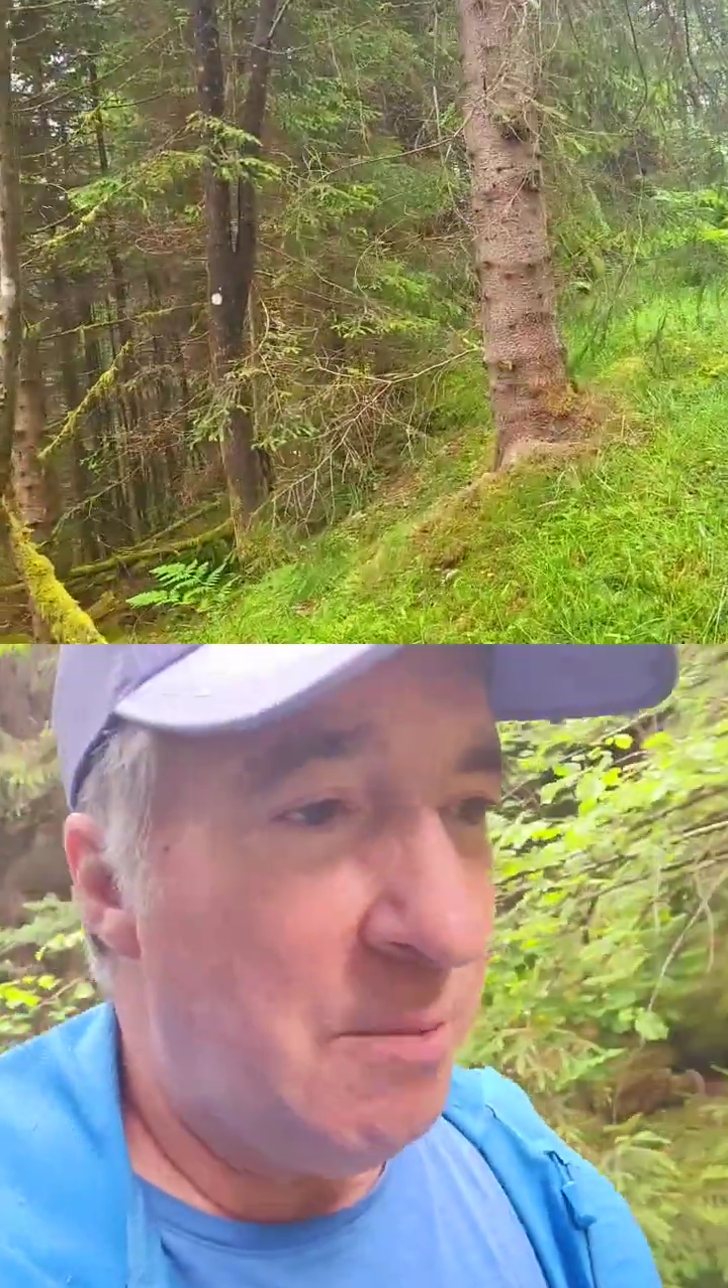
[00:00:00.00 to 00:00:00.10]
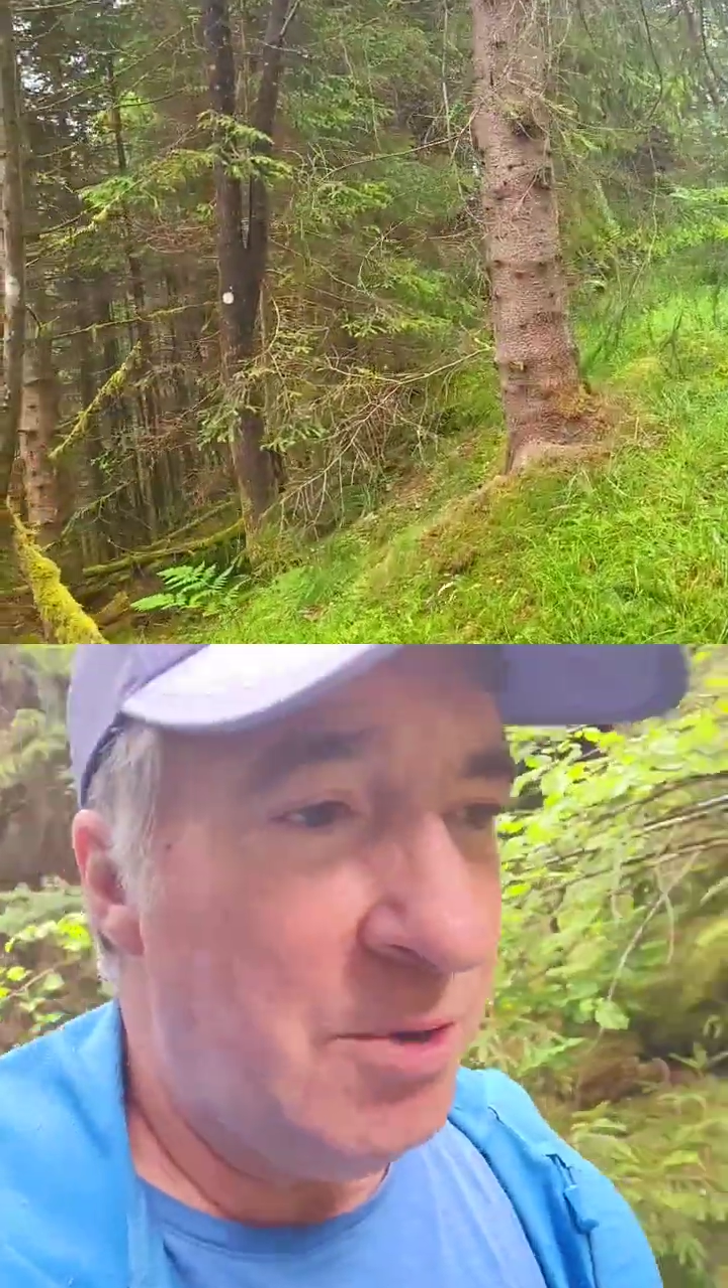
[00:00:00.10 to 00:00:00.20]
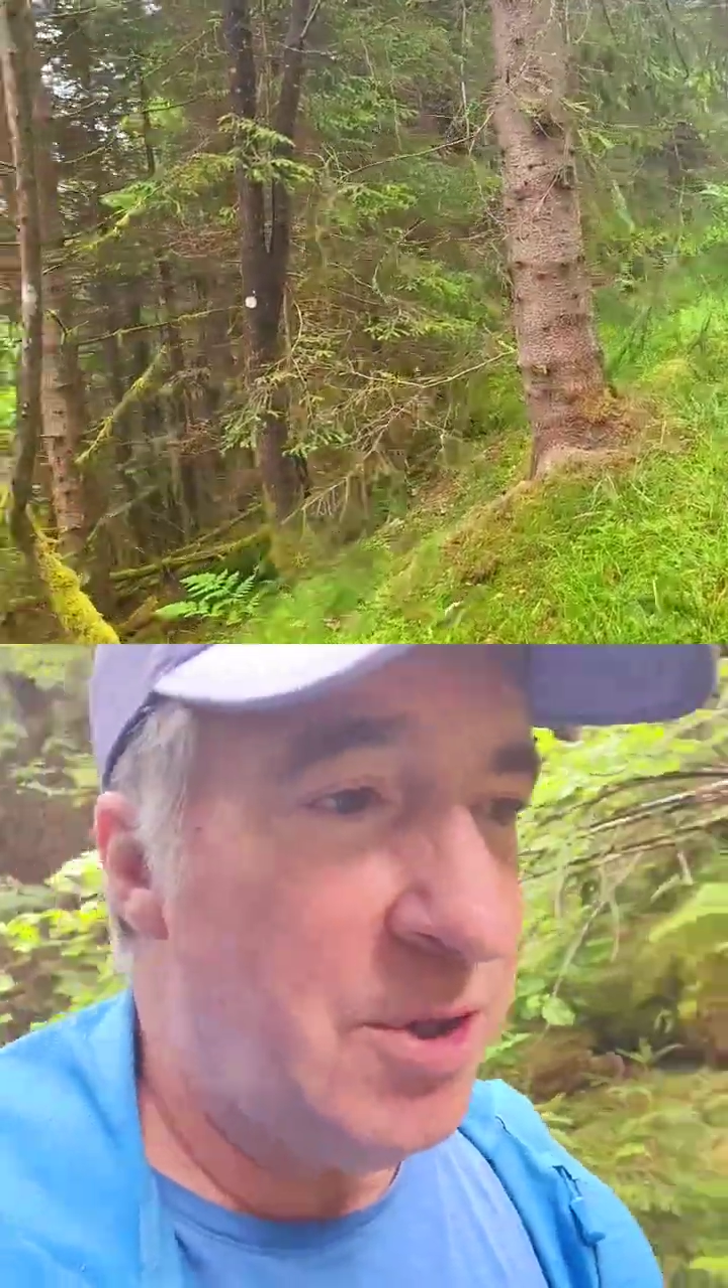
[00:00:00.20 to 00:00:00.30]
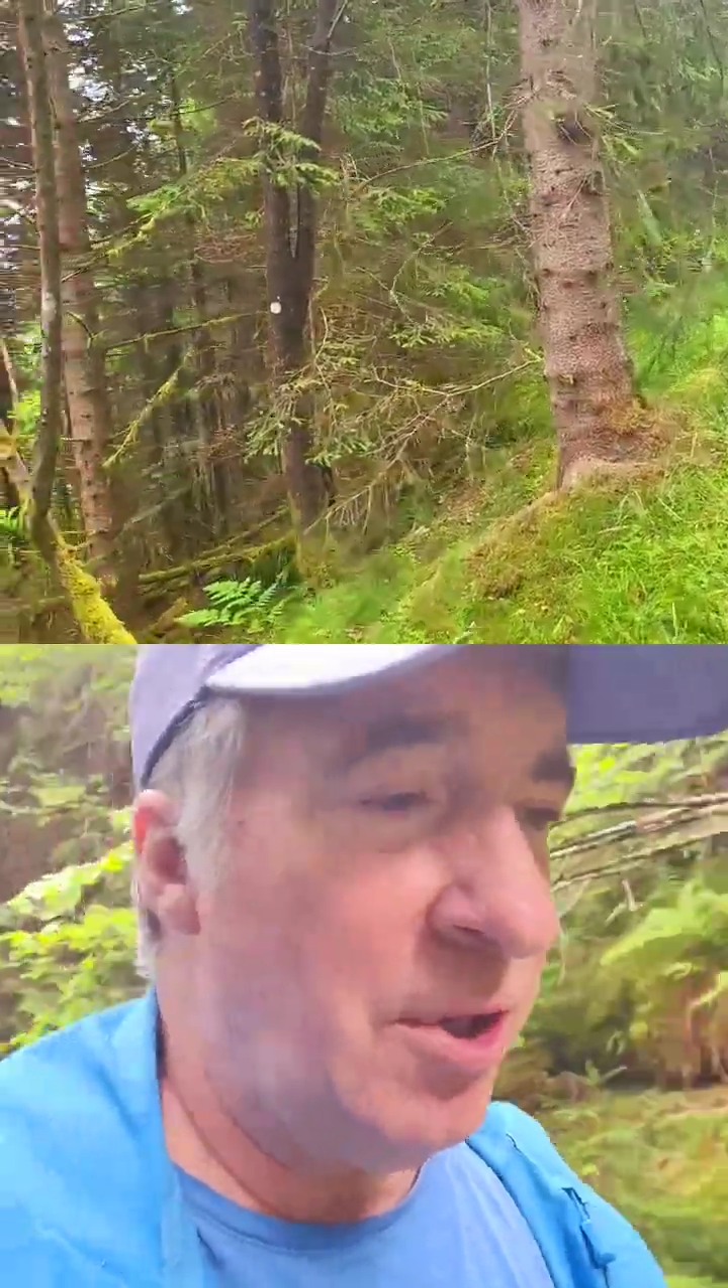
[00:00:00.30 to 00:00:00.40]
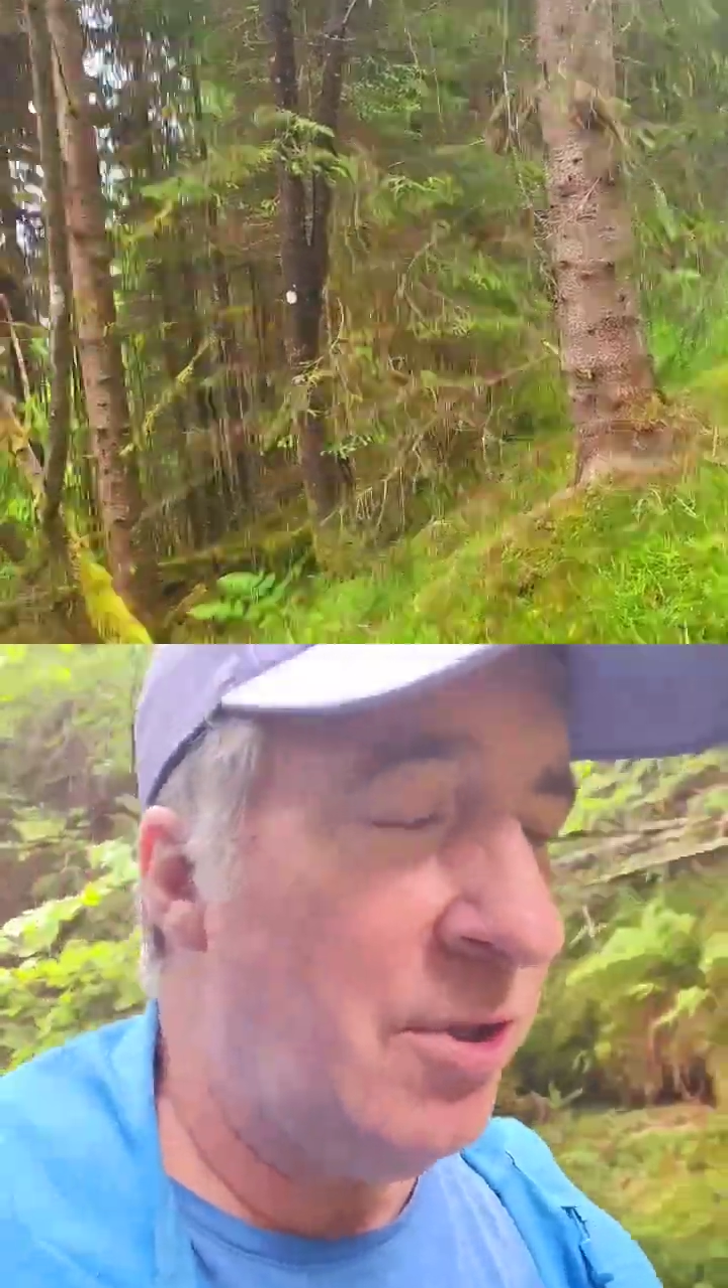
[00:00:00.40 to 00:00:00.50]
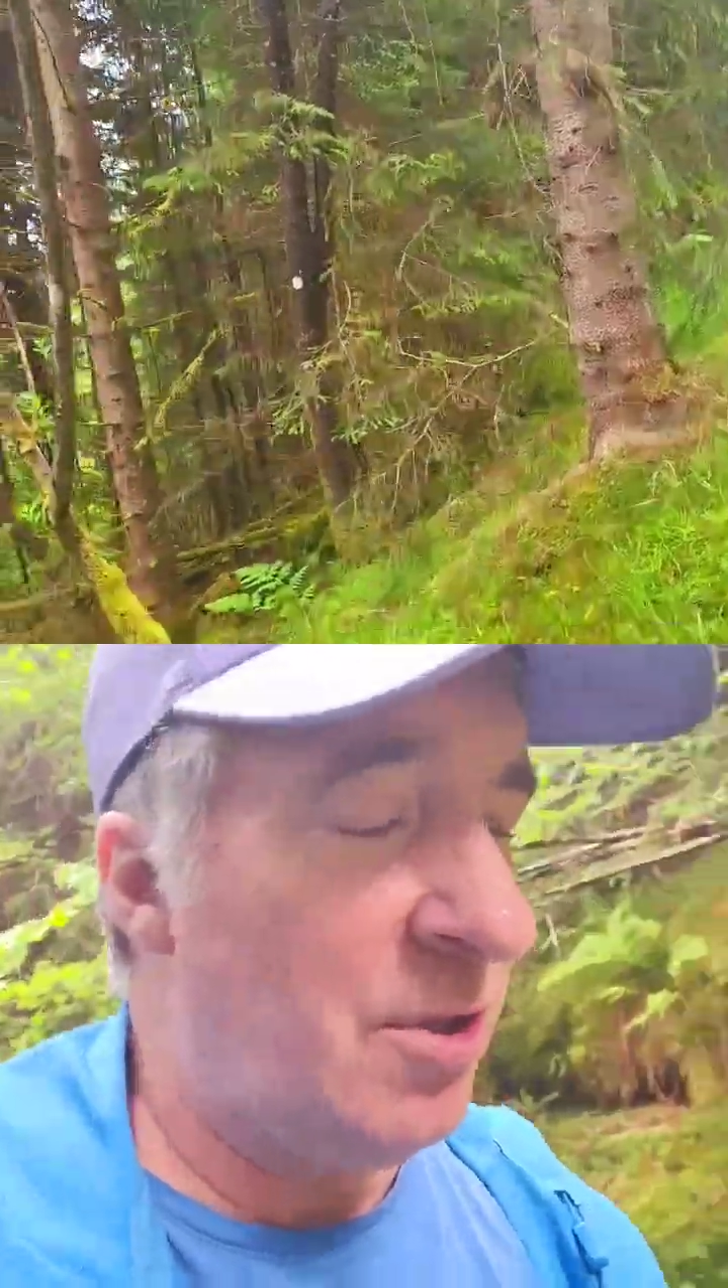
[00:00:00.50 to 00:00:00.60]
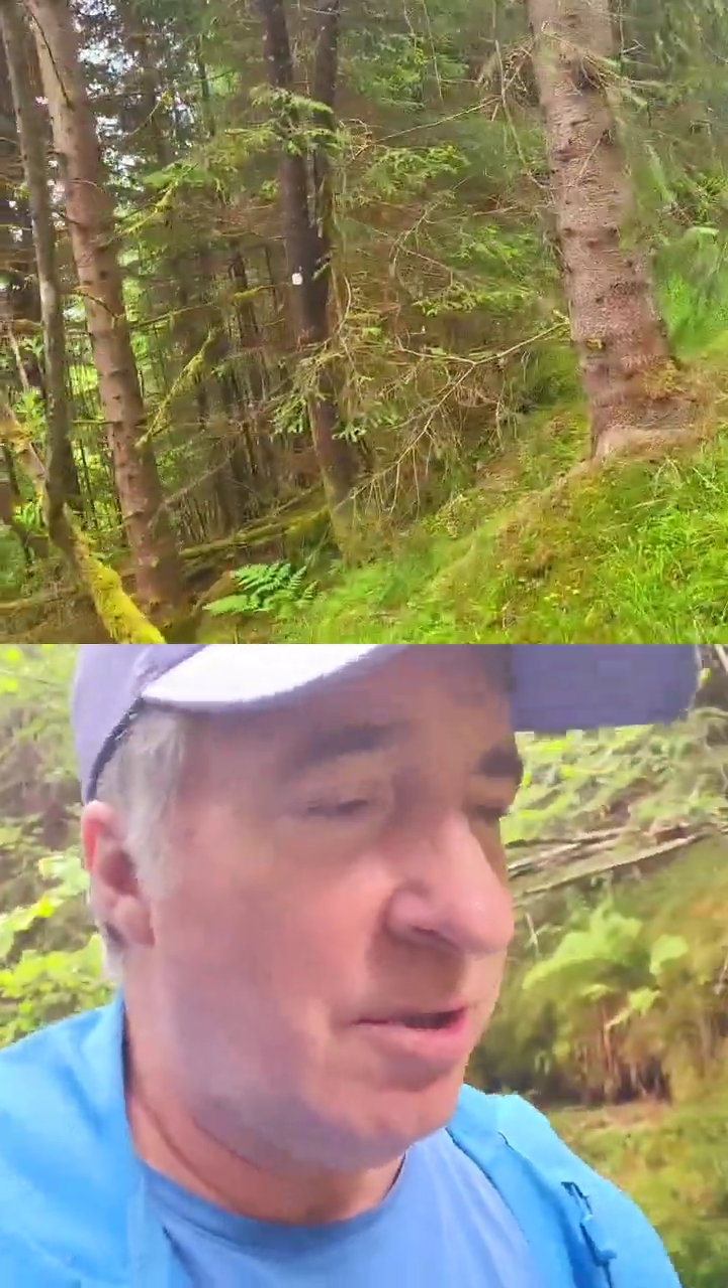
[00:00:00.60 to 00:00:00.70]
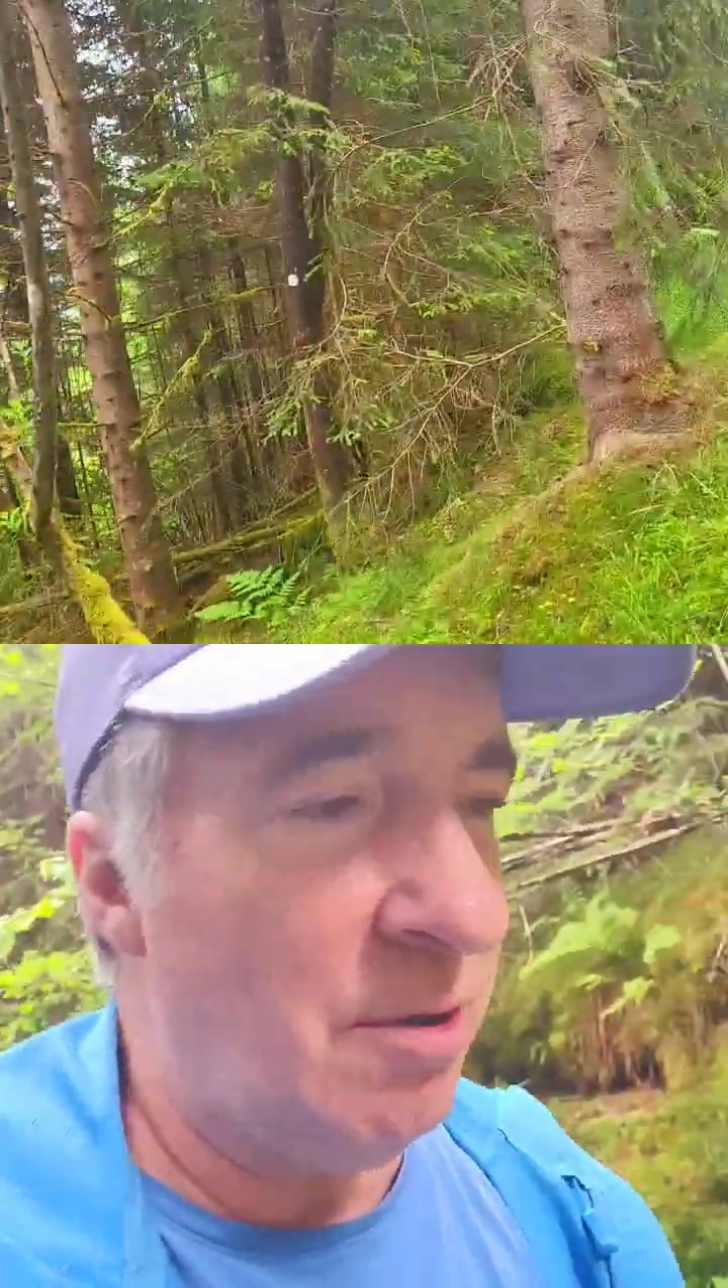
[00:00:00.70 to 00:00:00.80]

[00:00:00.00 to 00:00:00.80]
was just